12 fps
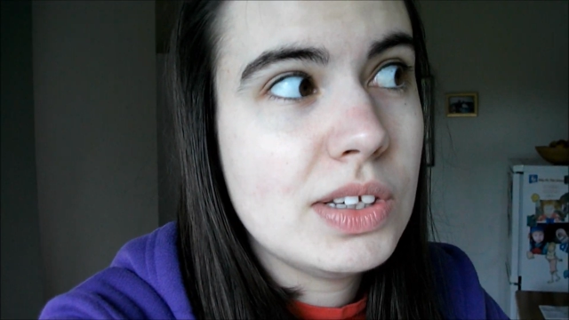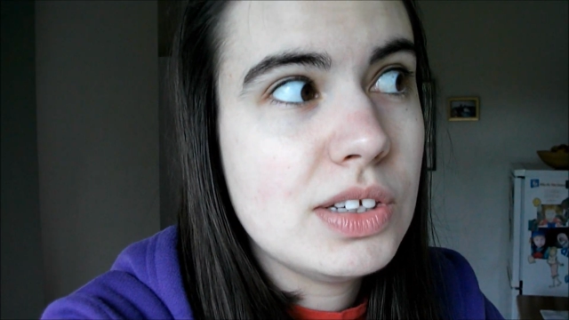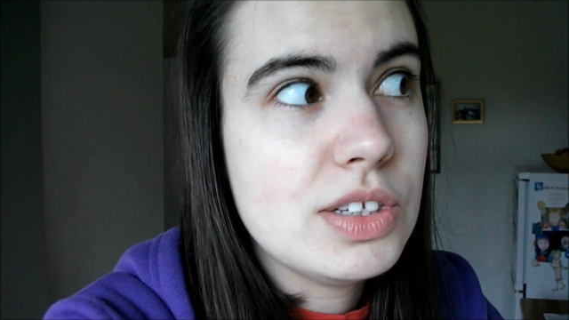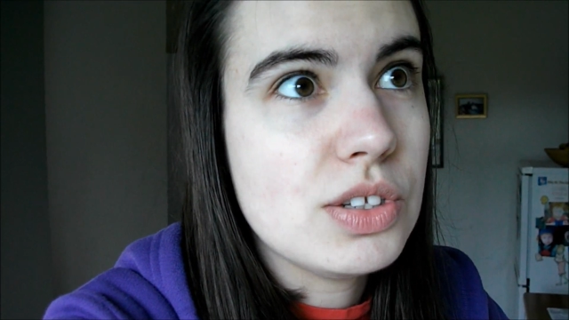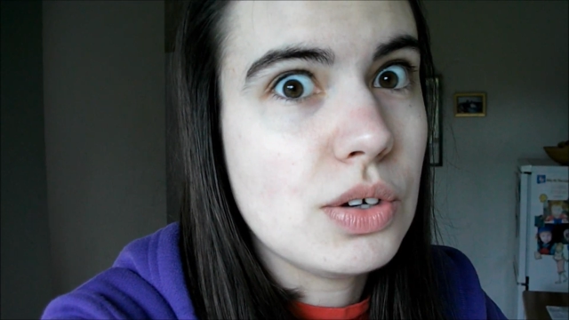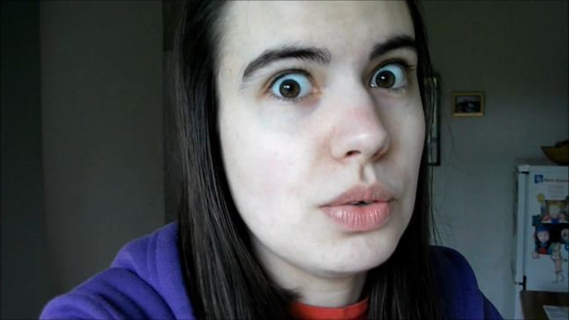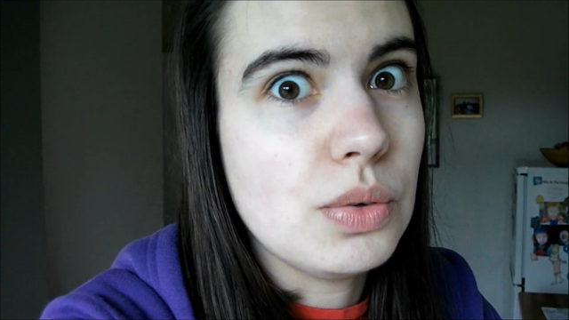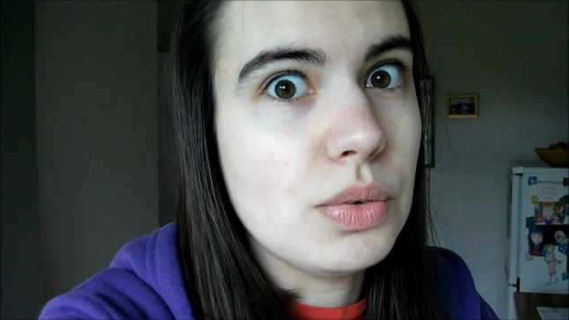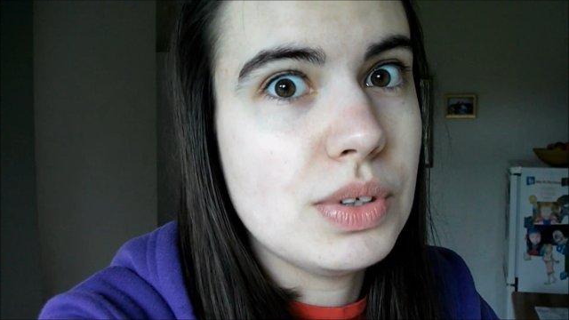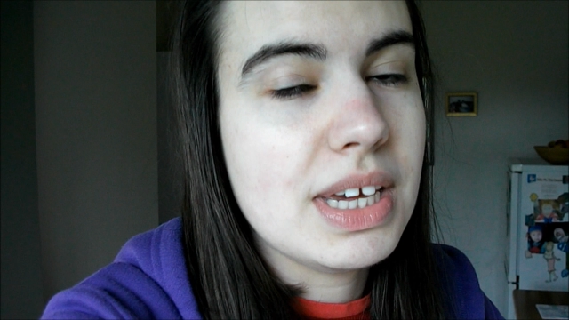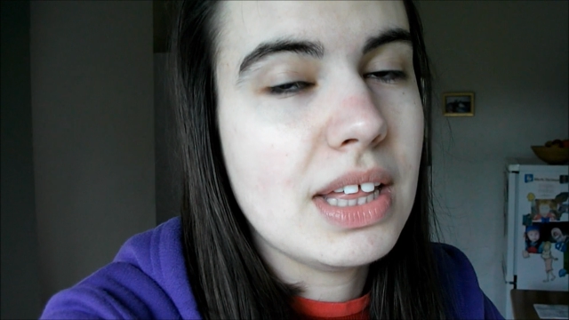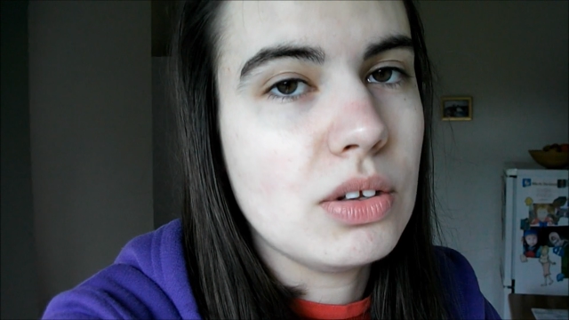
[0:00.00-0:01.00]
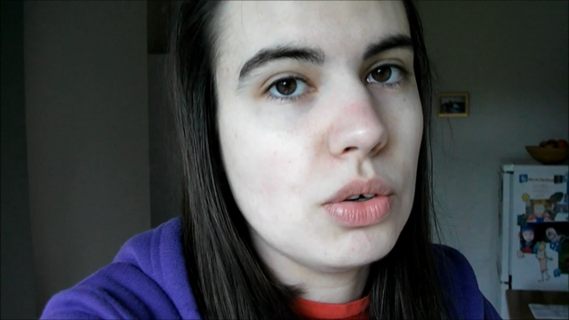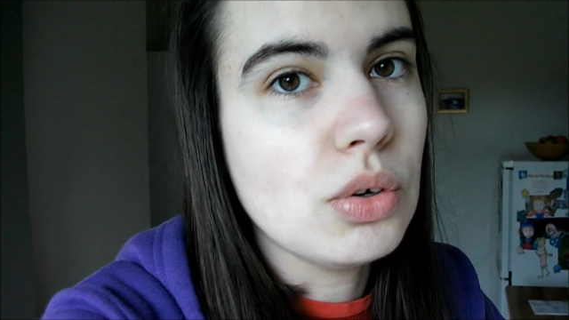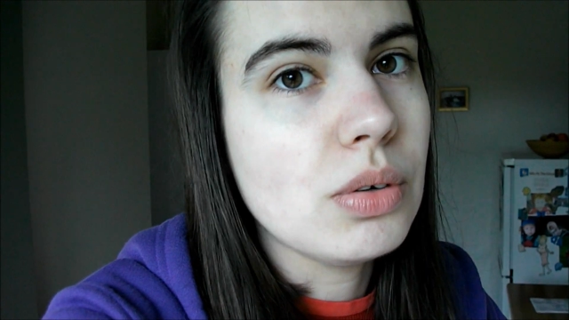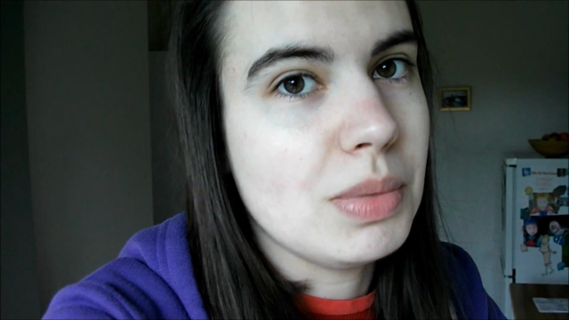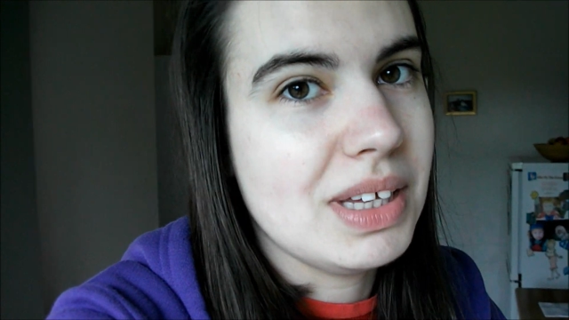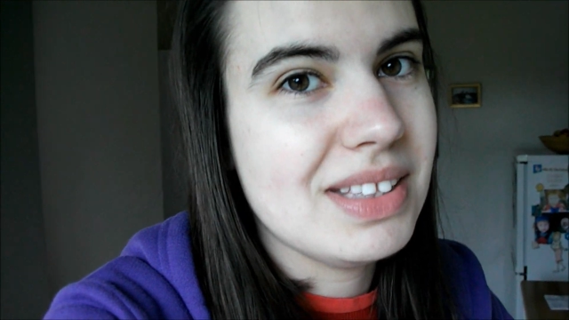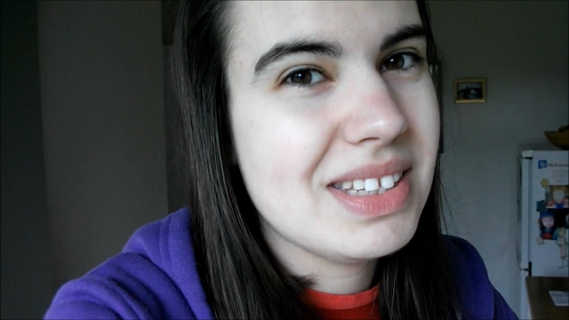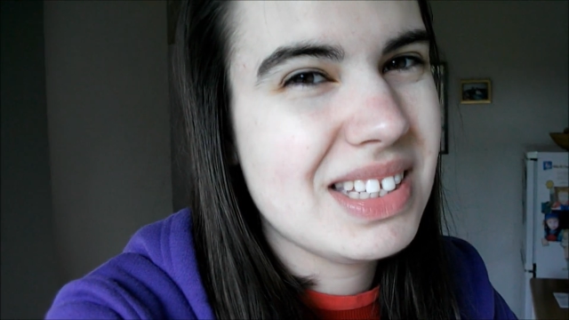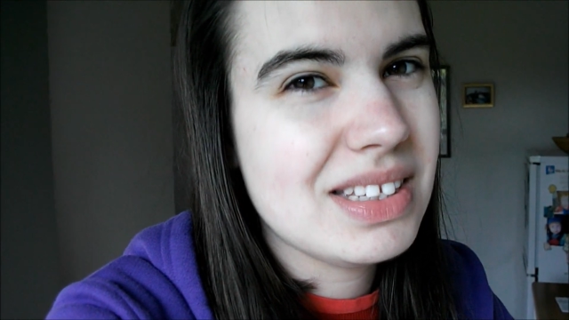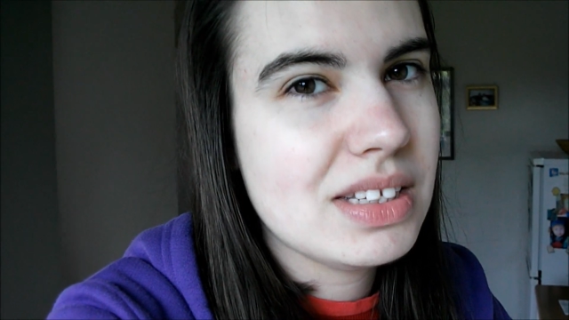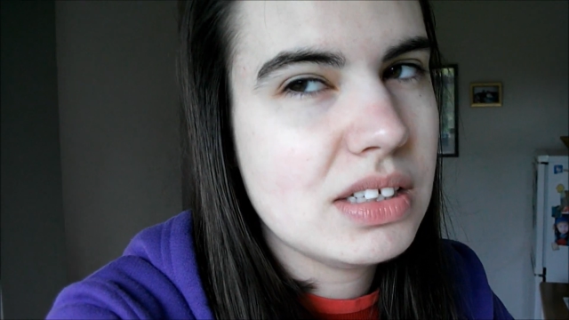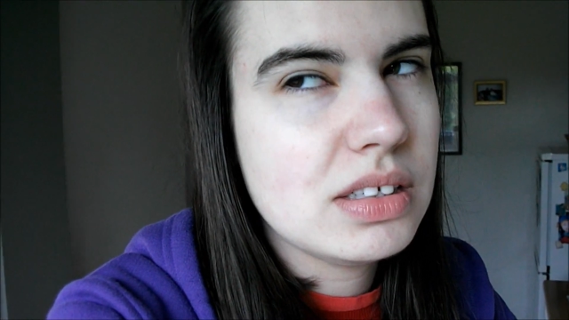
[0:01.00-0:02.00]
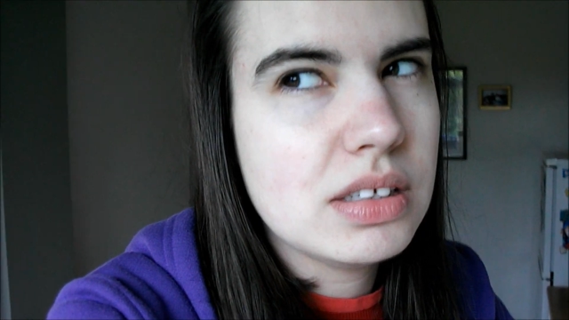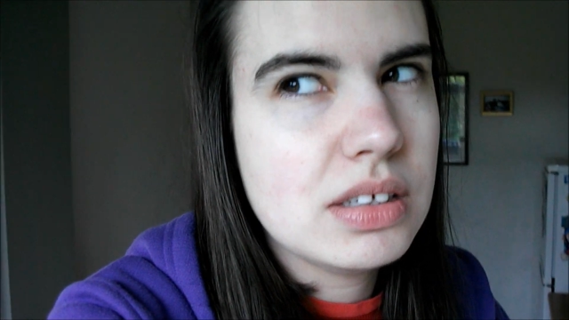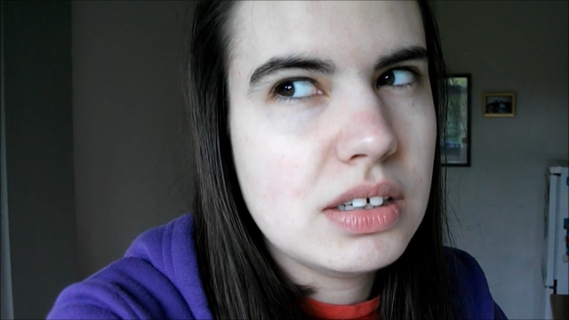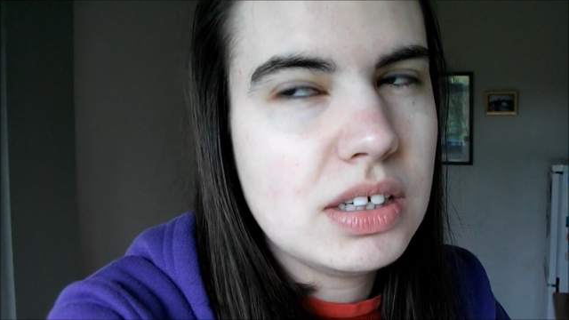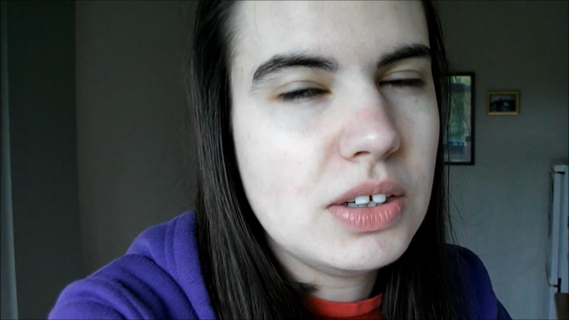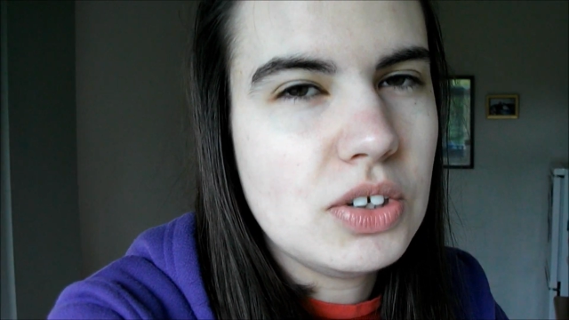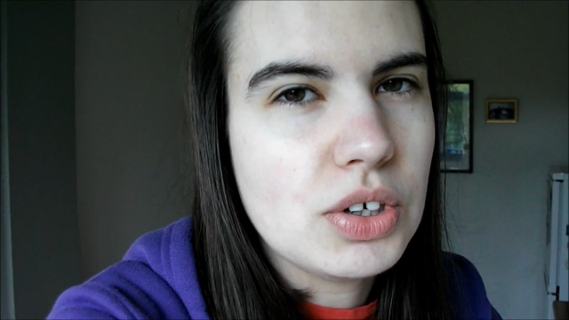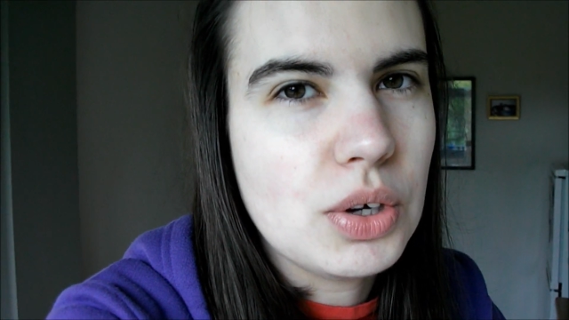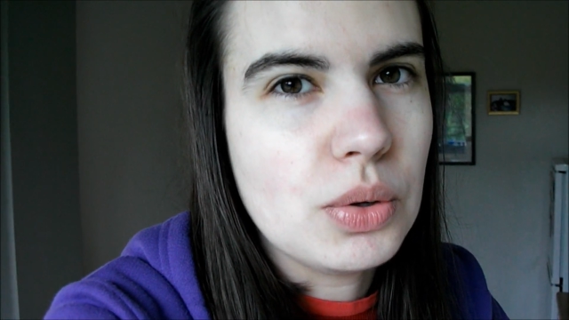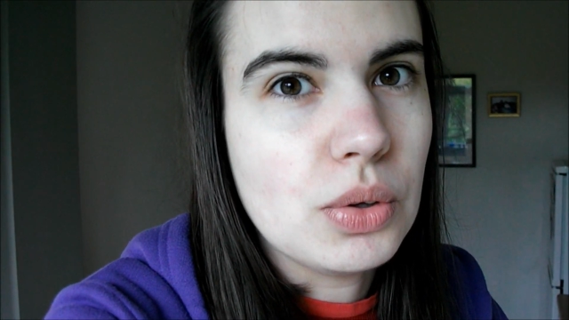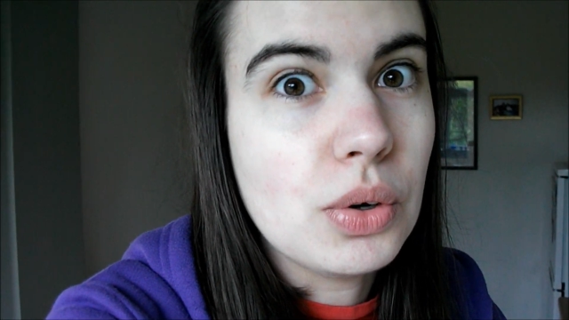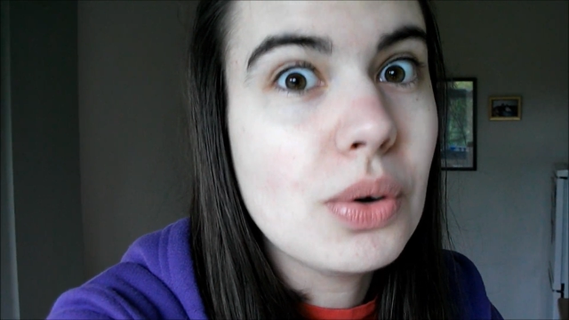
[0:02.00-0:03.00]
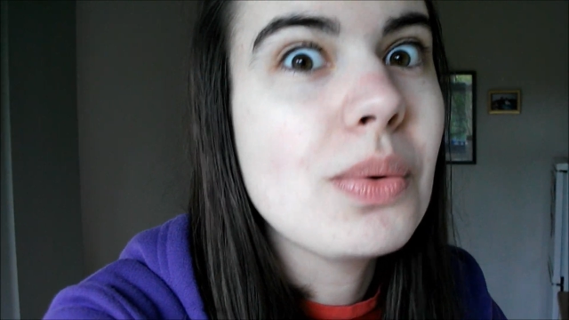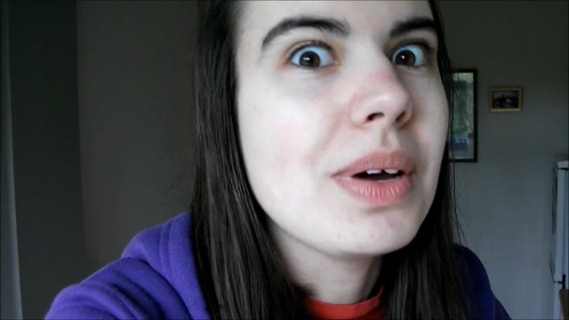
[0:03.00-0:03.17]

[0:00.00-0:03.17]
So to get long bits, to go long